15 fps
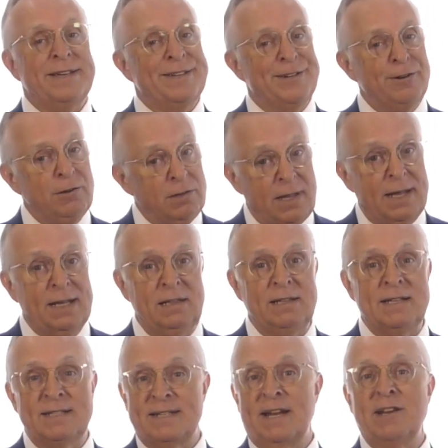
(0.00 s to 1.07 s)
you're
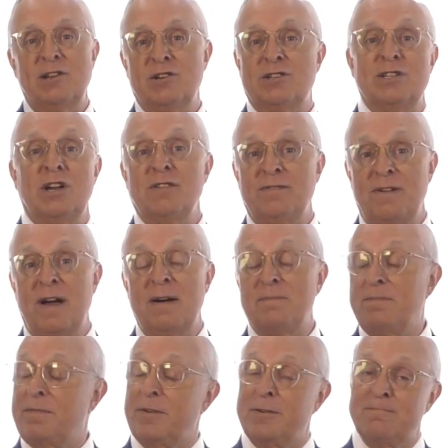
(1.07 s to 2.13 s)
likely setting yourself
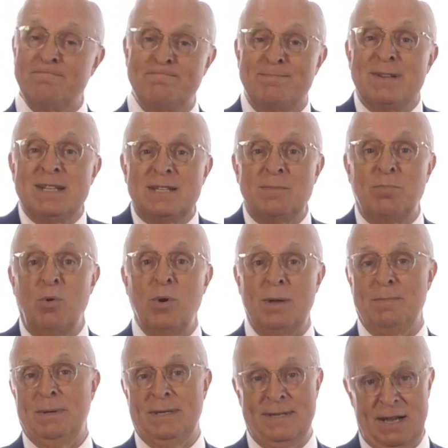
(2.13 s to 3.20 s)
up for
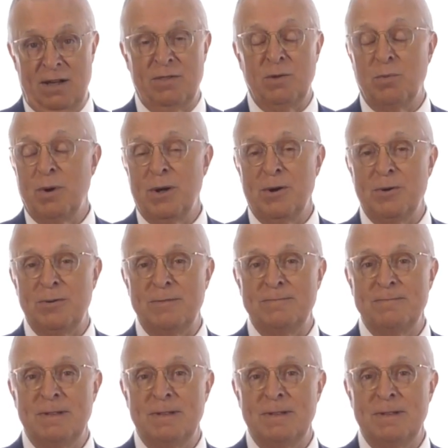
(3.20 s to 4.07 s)
disappointment down the road.